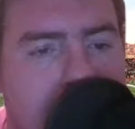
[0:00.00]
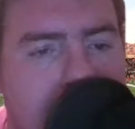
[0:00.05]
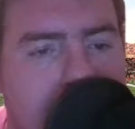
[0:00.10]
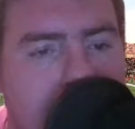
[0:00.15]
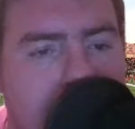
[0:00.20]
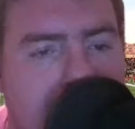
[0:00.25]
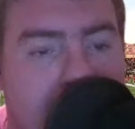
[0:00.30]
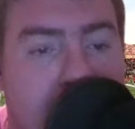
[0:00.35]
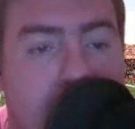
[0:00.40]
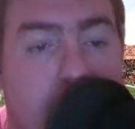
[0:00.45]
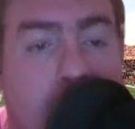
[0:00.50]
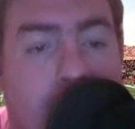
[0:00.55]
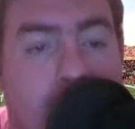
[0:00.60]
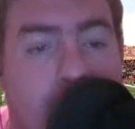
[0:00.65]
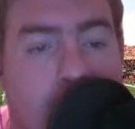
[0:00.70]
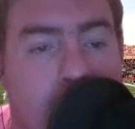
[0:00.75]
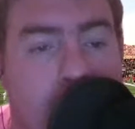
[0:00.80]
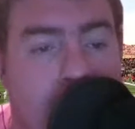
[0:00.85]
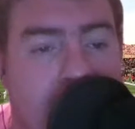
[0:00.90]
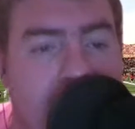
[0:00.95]
Hit 12
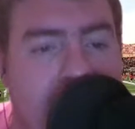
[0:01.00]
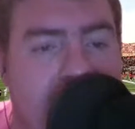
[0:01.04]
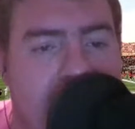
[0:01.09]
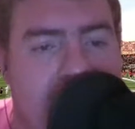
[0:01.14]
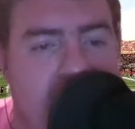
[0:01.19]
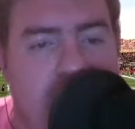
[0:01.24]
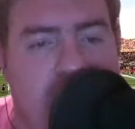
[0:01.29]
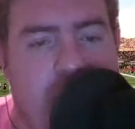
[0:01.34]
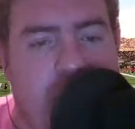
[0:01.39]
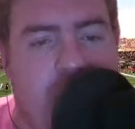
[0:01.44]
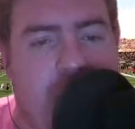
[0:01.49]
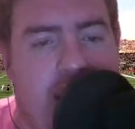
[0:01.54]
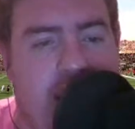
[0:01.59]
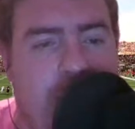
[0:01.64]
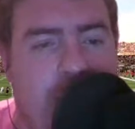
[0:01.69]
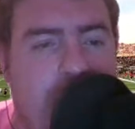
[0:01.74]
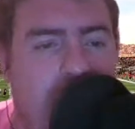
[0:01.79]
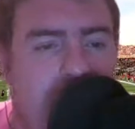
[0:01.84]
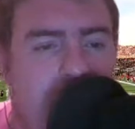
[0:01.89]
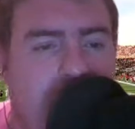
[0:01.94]
homers last year. Not a
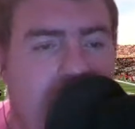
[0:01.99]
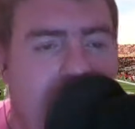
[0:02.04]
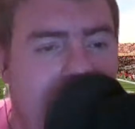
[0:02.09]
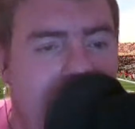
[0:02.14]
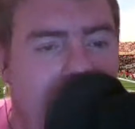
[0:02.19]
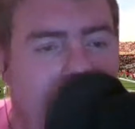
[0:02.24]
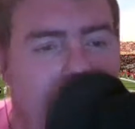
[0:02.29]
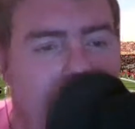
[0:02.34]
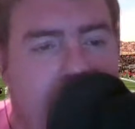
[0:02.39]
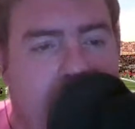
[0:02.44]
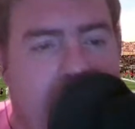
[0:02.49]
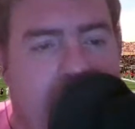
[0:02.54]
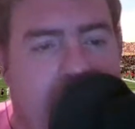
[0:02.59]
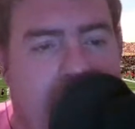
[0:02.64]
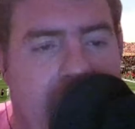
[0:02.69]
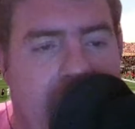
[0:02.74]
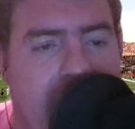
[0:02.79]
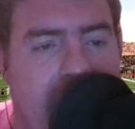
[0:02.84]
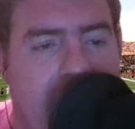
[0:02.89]
big homer guy.